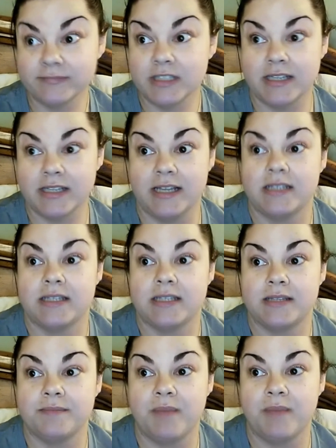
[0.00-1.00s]
It's
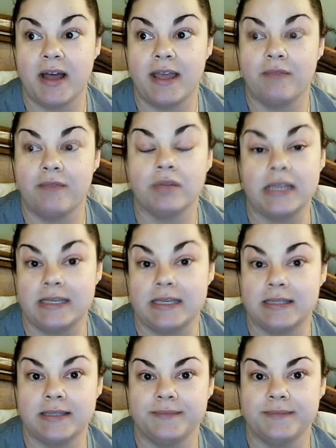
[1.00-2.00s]
my release.
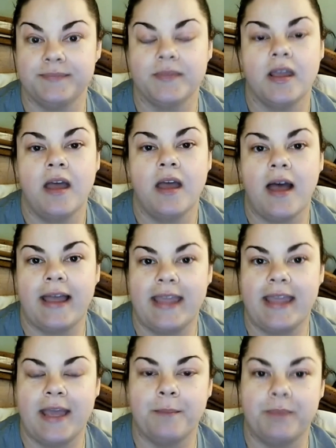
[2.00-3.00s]
I
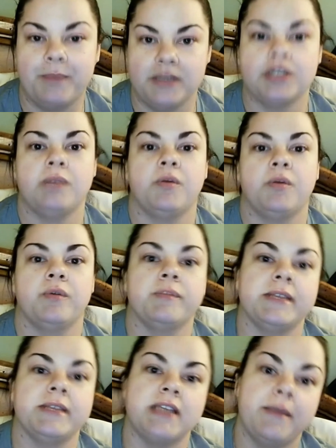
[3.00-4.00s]
can't binge anymore with
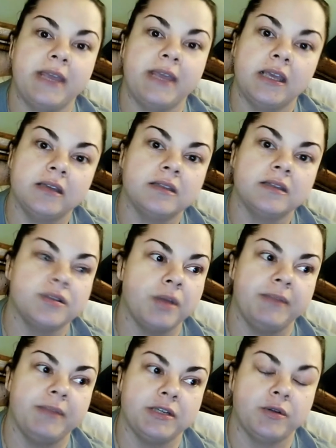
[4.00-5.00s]
my tummy, so I
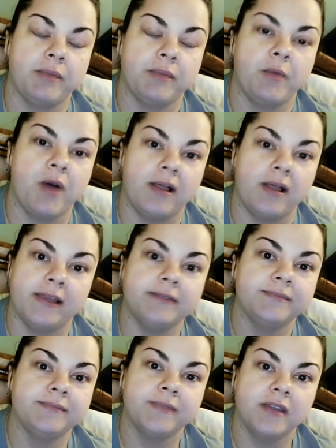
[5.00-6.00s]
binge with my wallet.
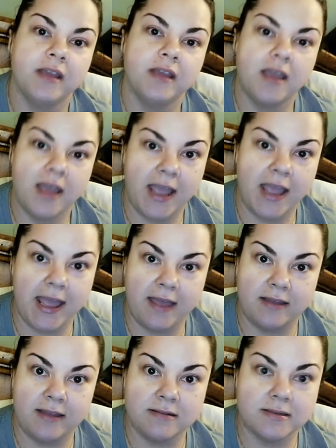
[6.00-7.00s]

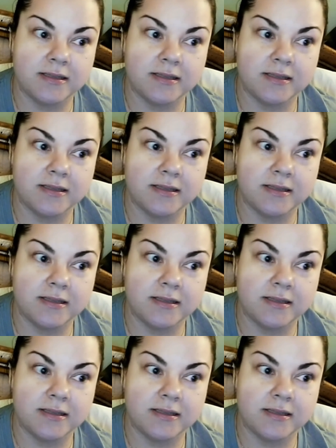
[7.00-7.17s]
And